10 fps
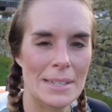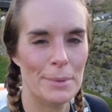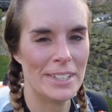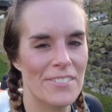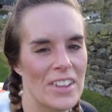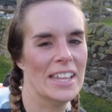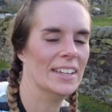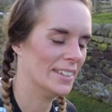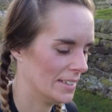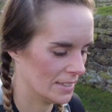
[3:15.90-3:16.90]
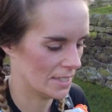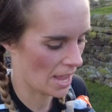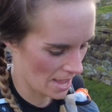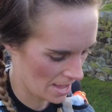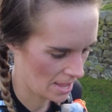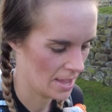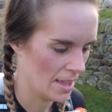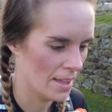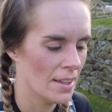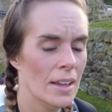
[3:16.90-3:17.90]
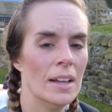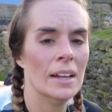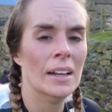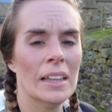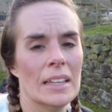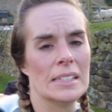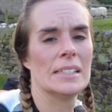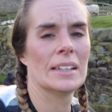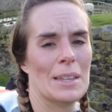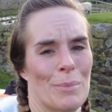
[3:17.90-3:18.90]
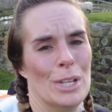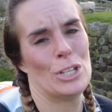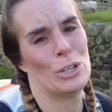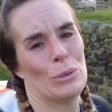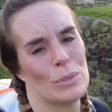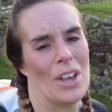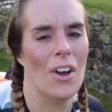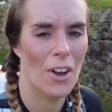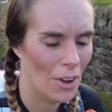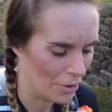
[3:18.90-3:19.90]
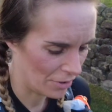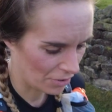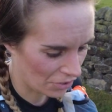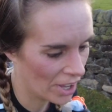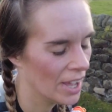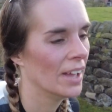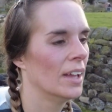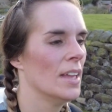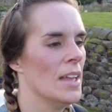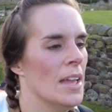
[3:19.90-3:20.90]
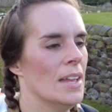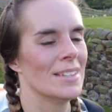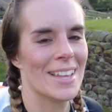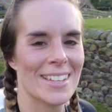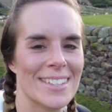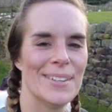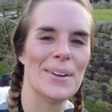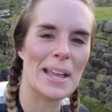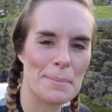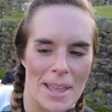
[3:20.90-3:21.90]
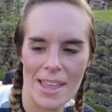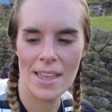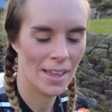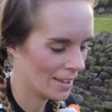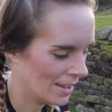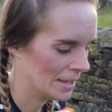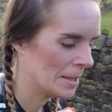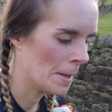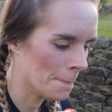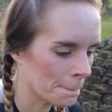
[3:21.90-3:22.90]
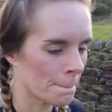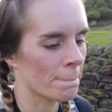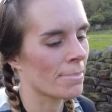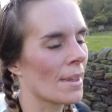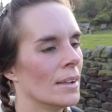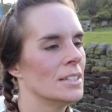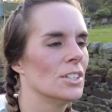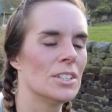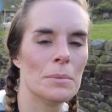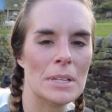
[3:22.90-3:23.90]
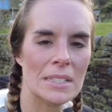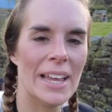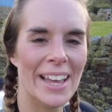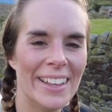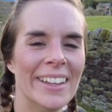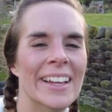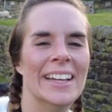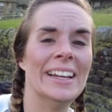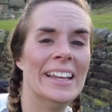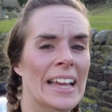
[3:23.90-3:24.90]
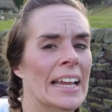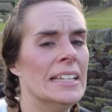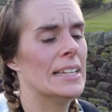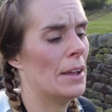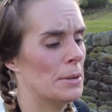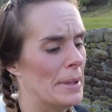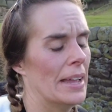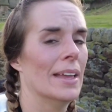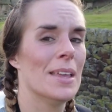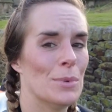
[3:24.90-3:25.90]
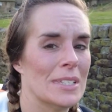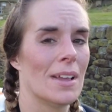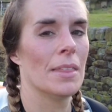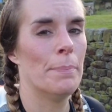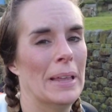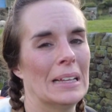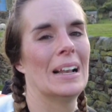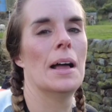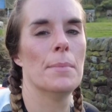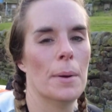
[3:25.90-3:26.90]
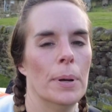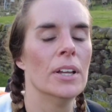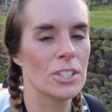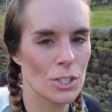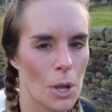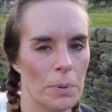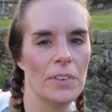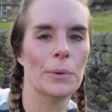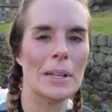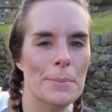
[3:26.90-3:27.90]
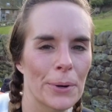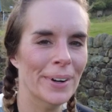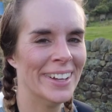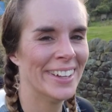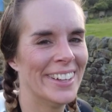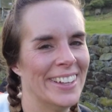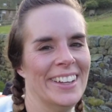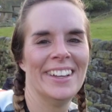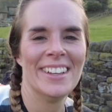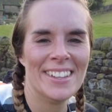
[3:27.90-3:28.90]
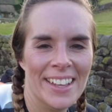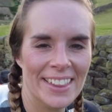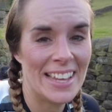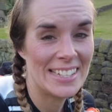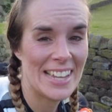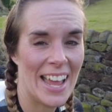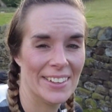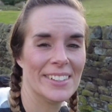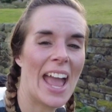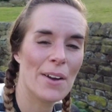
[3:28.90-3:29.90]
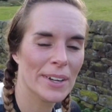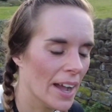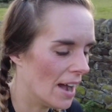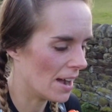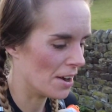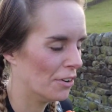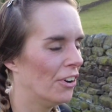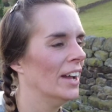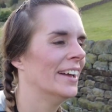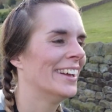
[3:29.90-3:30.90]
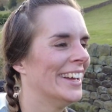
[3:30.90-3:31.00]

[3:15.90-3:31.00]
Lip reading: Muddy fields. They're sucking my shoes off. So that's annoying me. Just up this hill, down a bit, and then we start the big climb up to the top of Ilkley Moor. And then down Cow and Calf.